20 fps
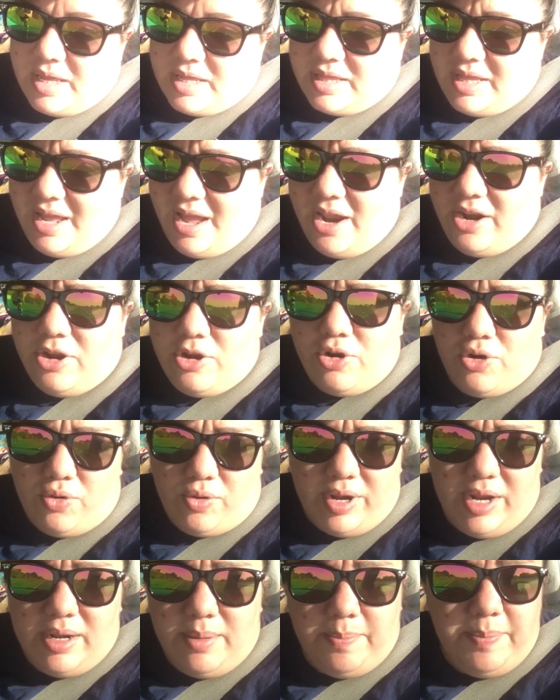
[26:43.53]
they had a
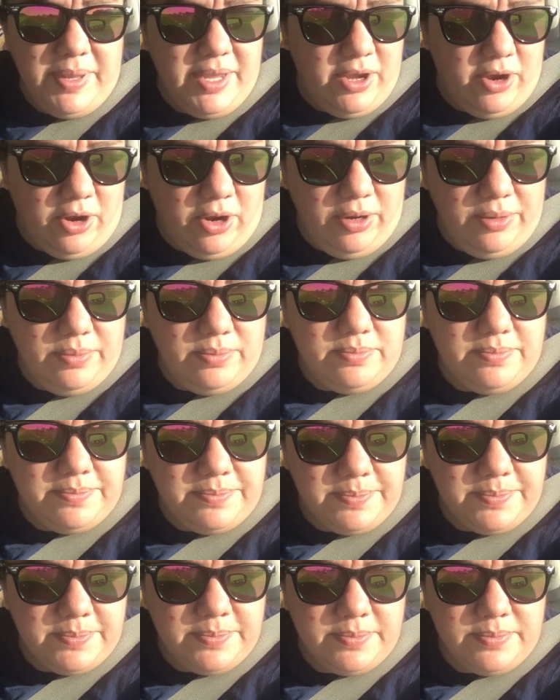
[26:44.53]
green beer.
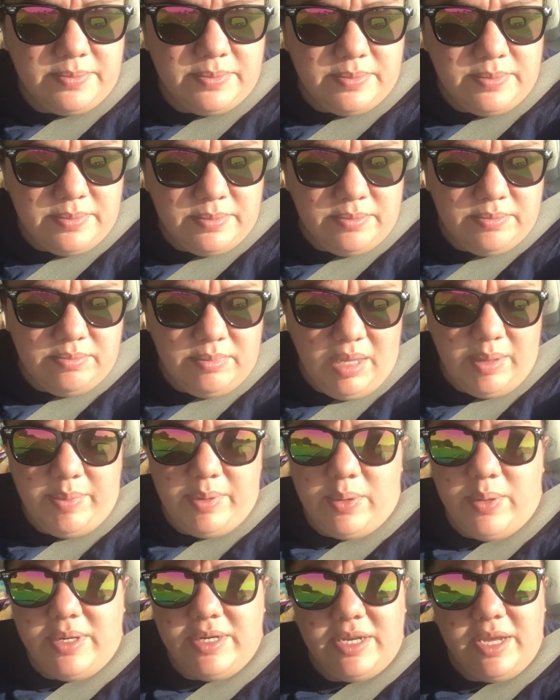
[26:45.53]

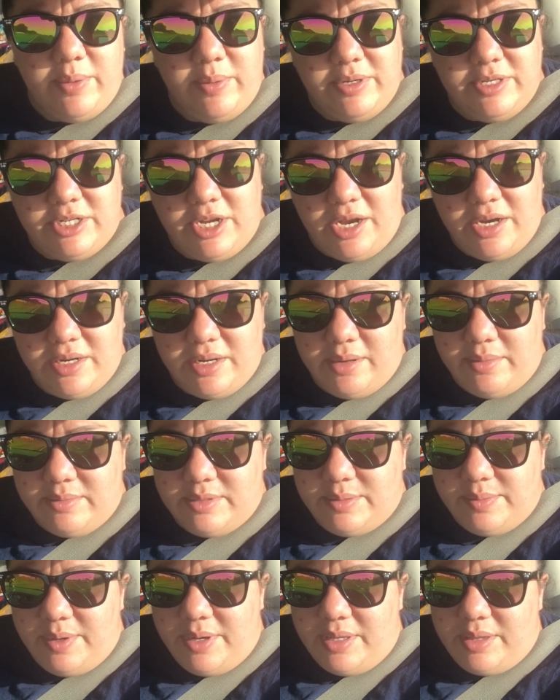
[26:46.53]
Maybe one day when John
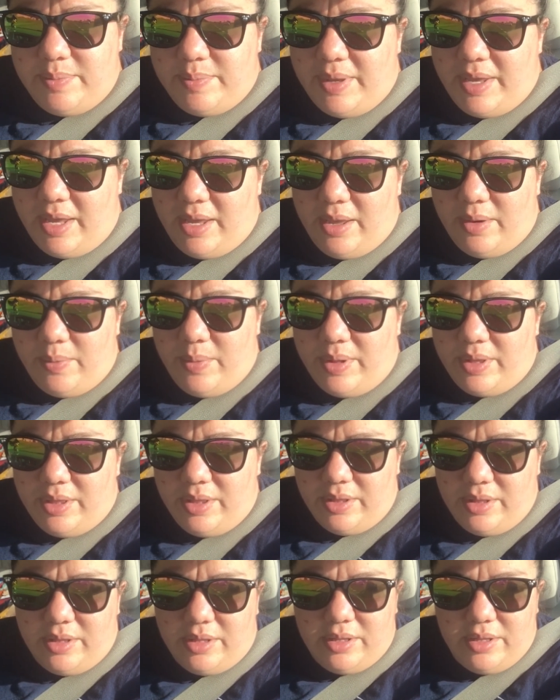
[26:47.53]
comes with me,
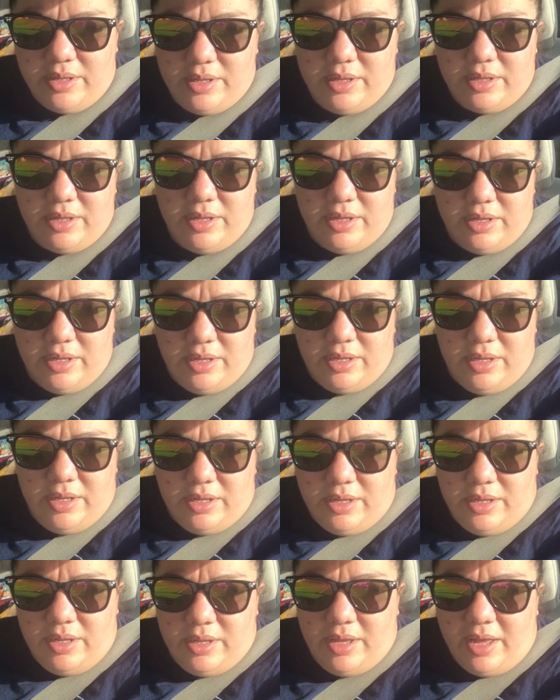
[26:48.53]
we'll
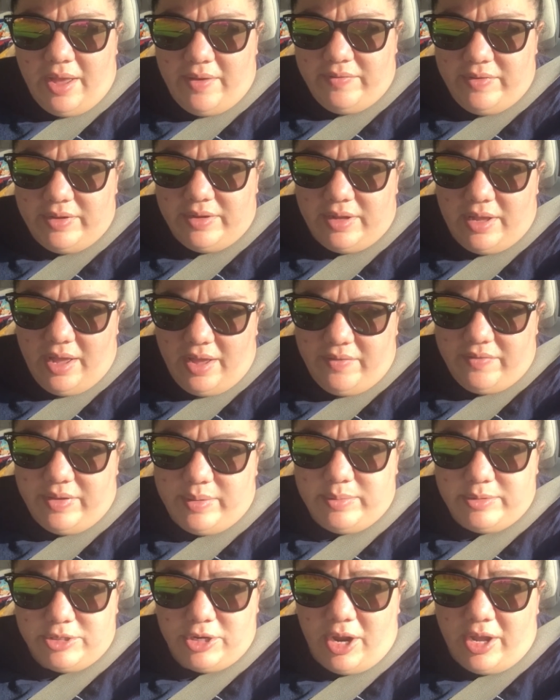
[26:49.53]
have
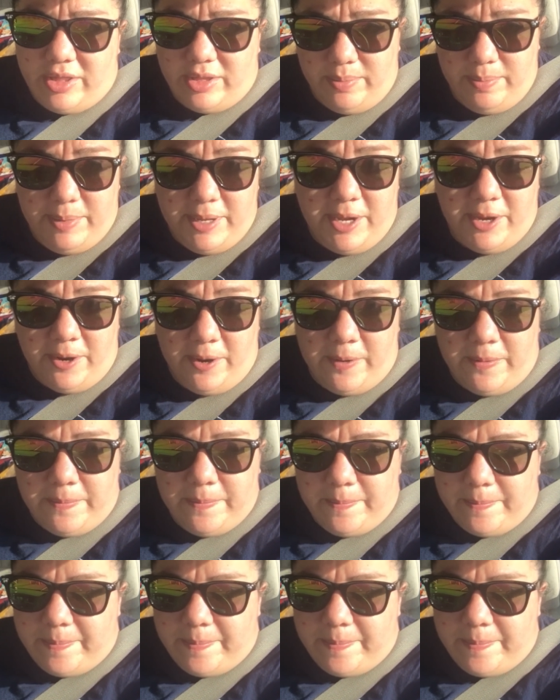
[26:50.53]
him try the beer.